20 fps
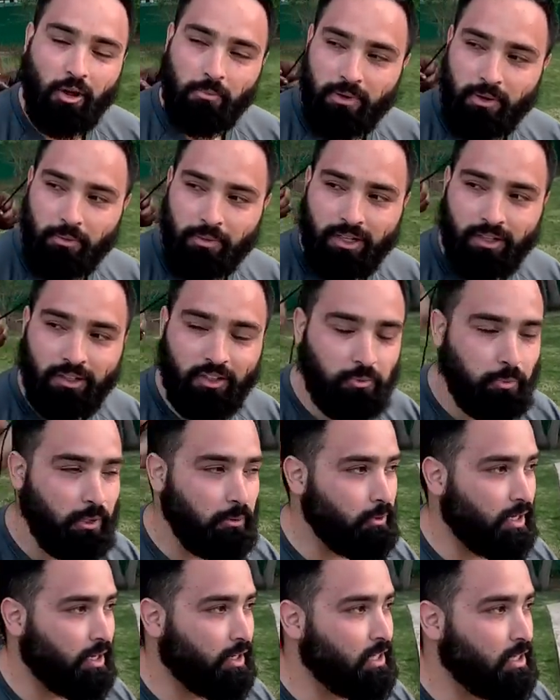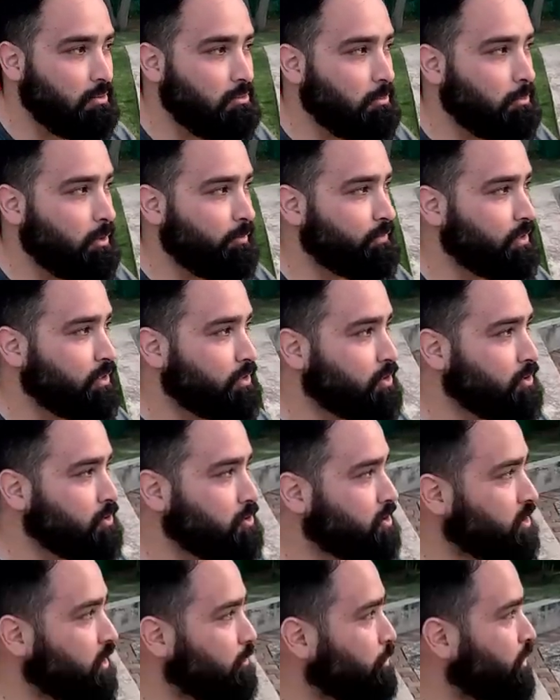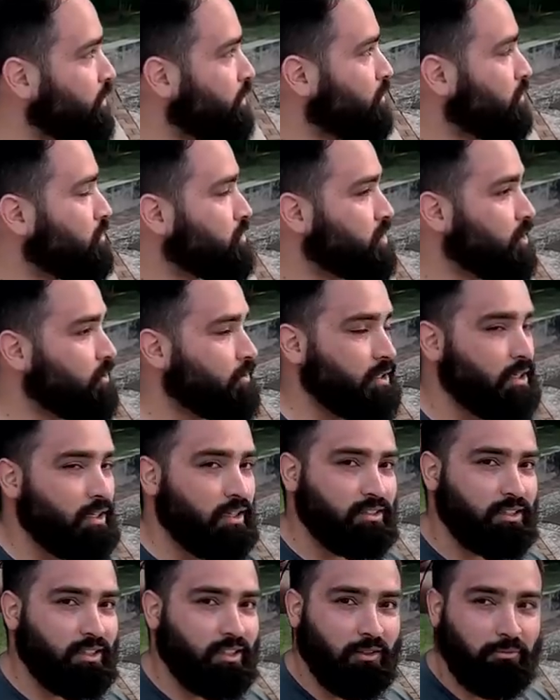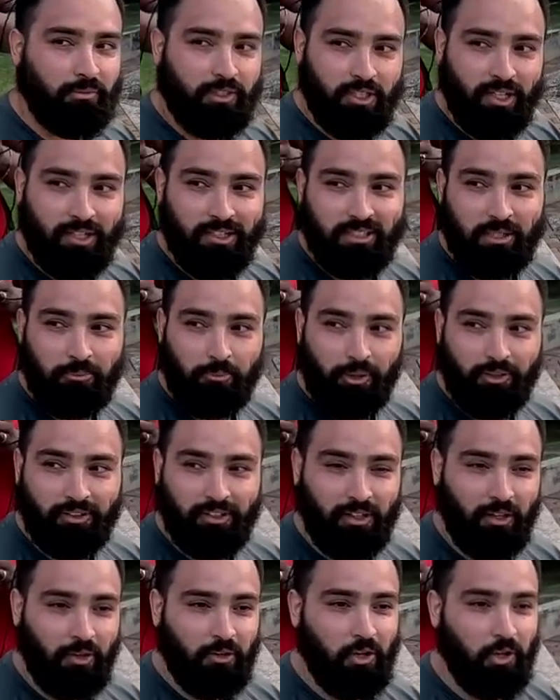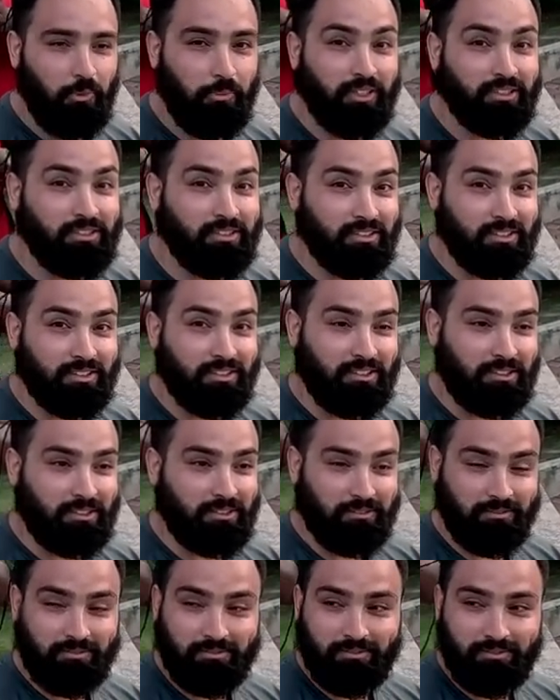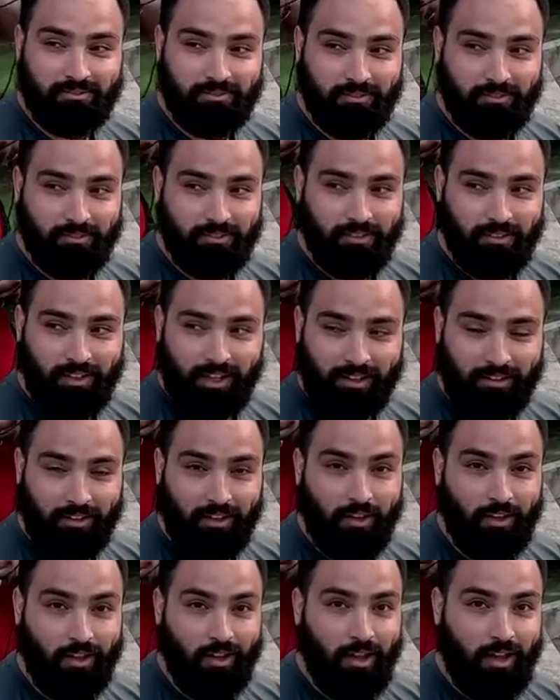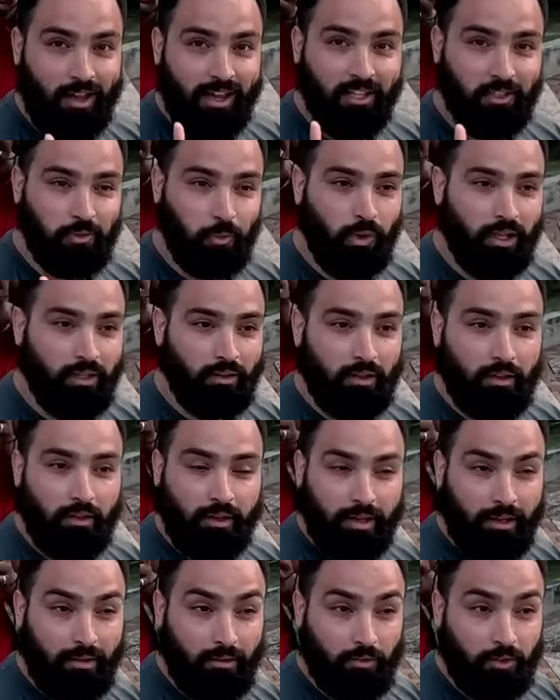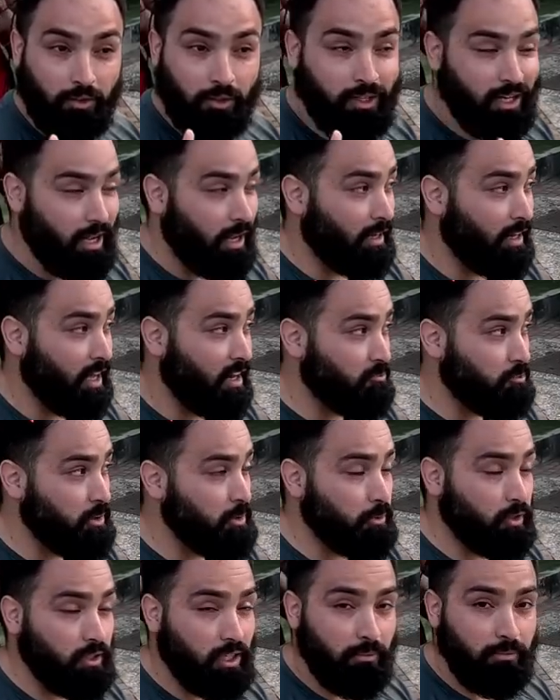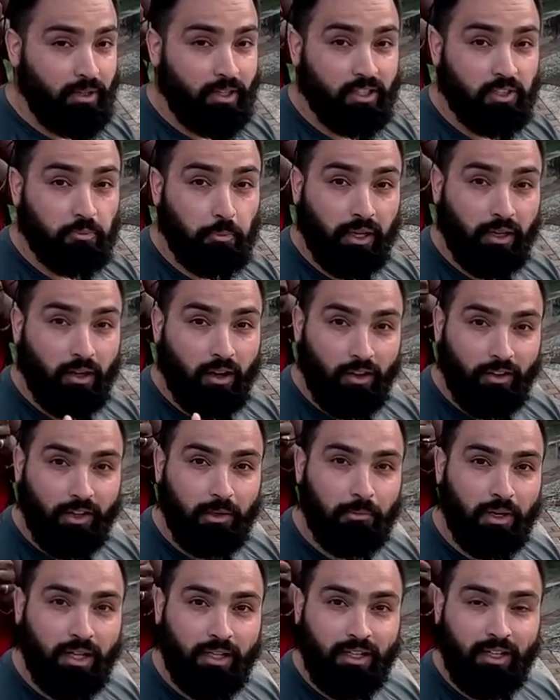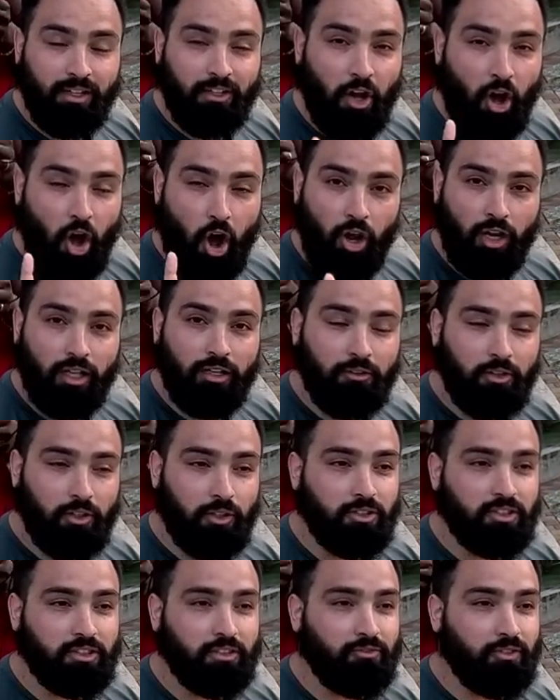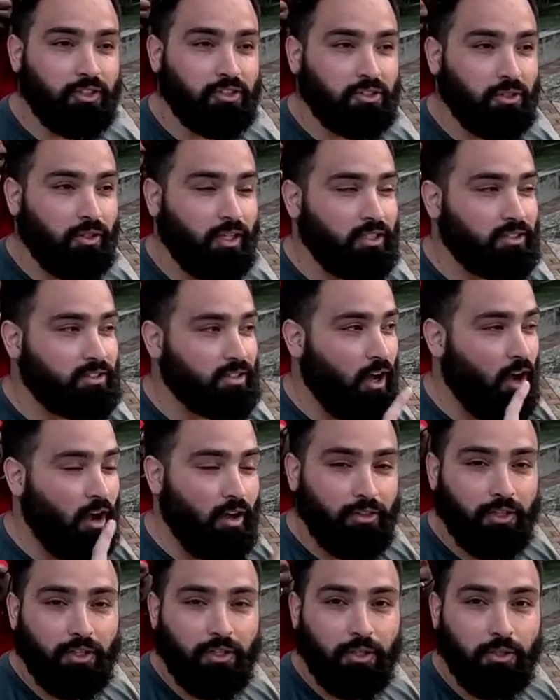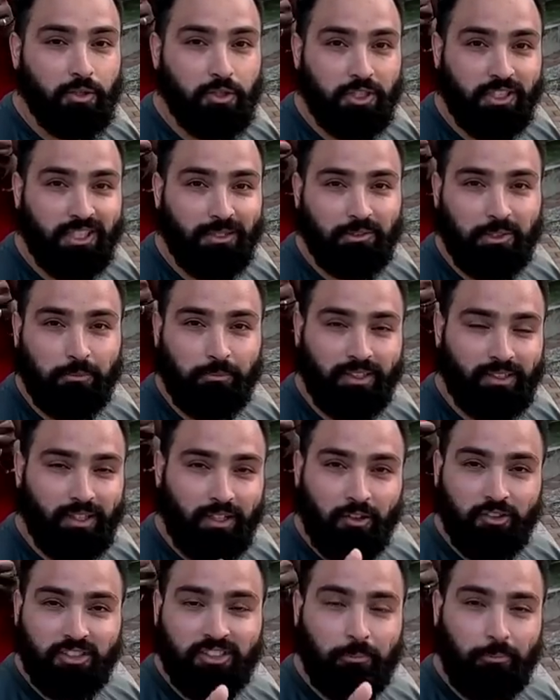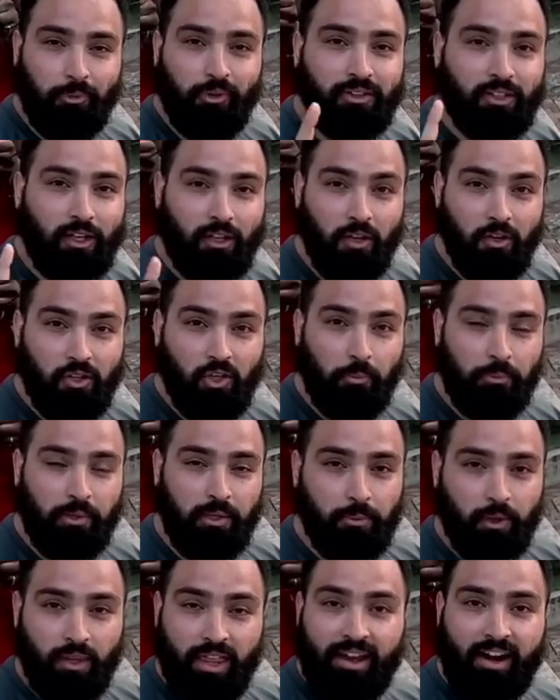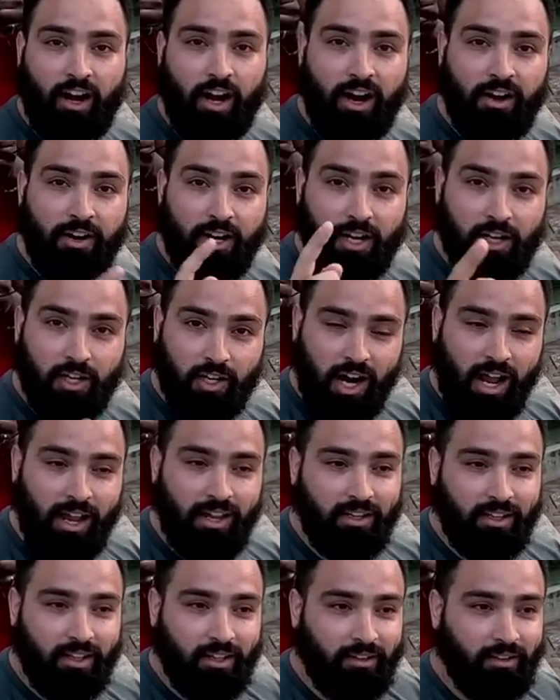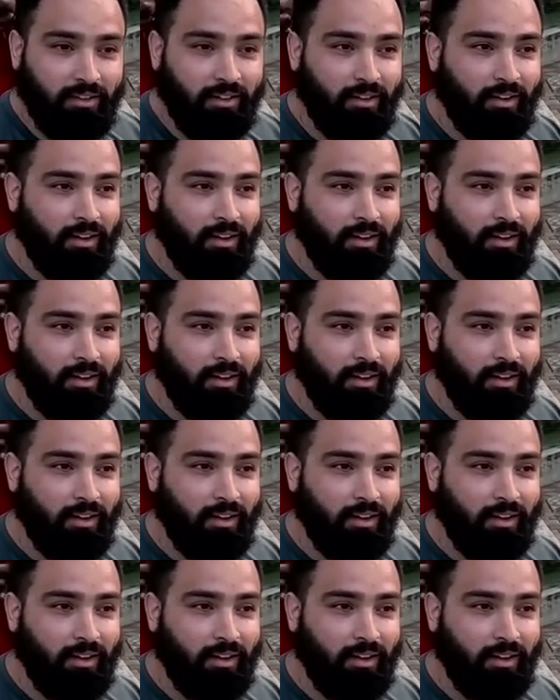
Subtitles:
don't be one of those people that come up off the cruise ship here in Ocho Rios and don't be trying to support the local businesses. Mm-hmm. Like, it's one, a lot of people come here and spend all their money in the all-inclusive resorts on the cruise ships, but they don't support the local people that are out here grinding.